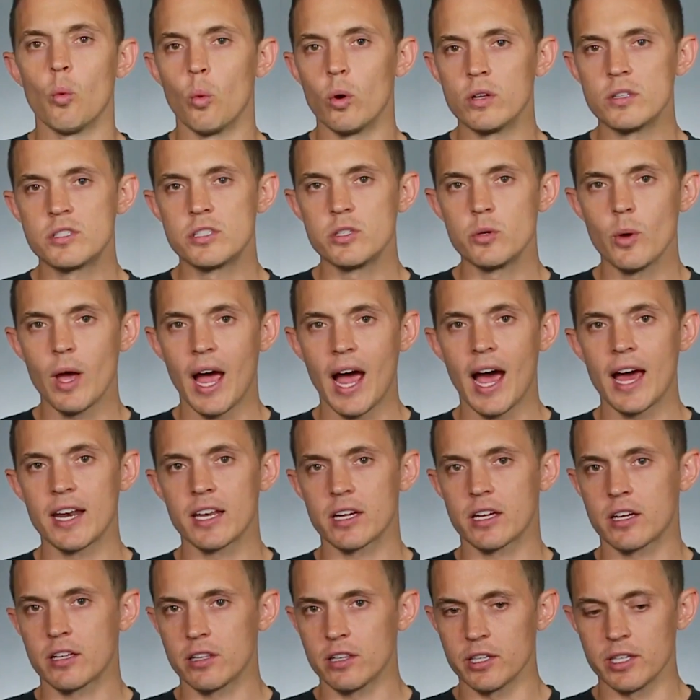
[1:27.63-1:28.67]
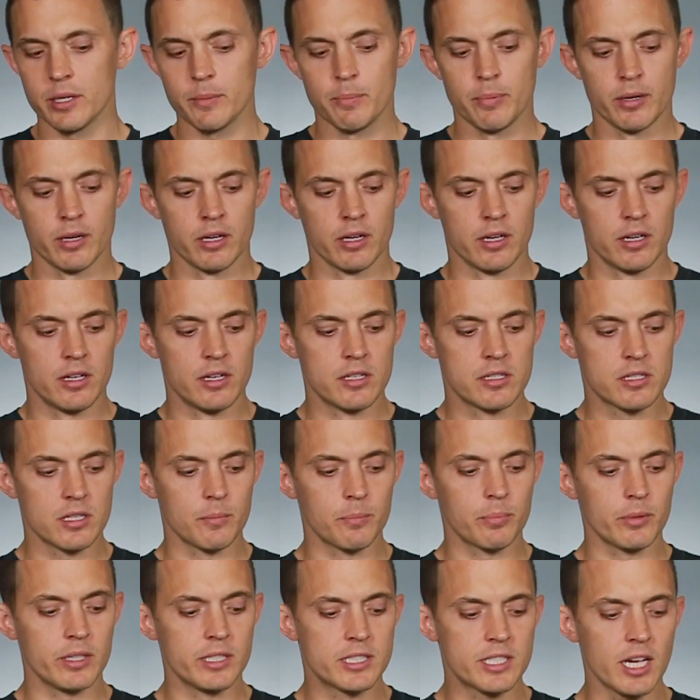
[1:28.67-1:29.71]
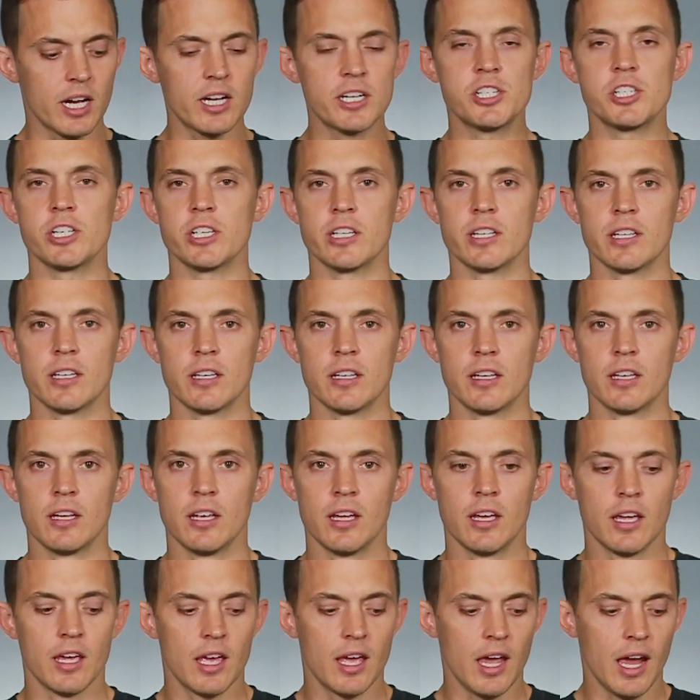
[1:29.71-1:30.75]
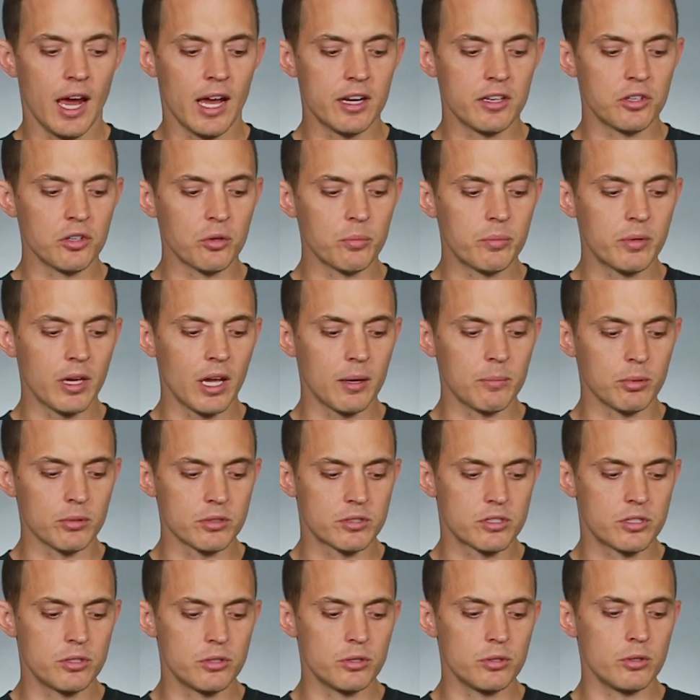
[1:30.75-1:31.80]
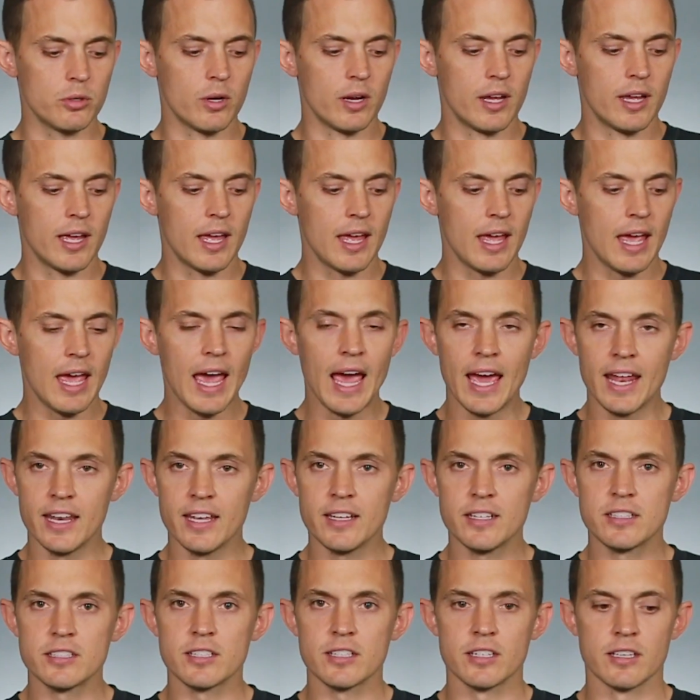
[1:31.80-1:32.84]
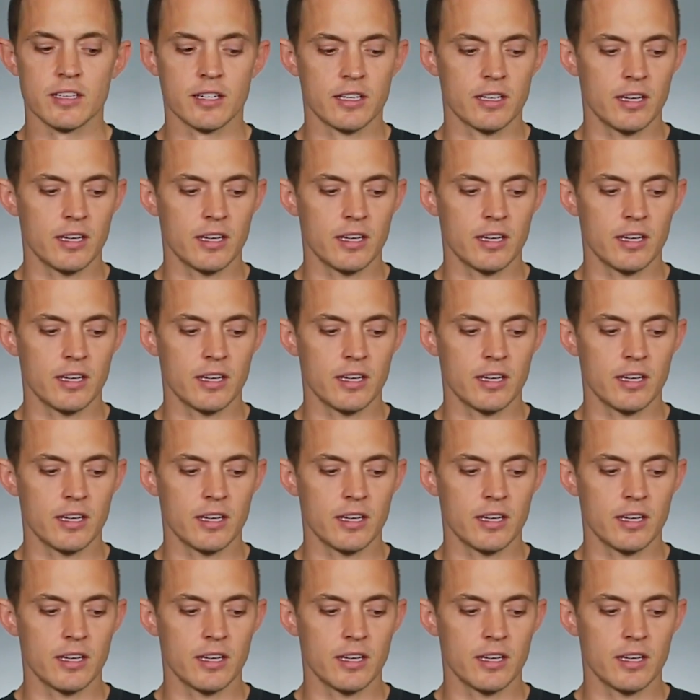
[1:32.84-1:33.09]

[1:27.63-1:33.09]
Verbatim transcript: Once you add a clip, simply touch it and you'll be able to edit,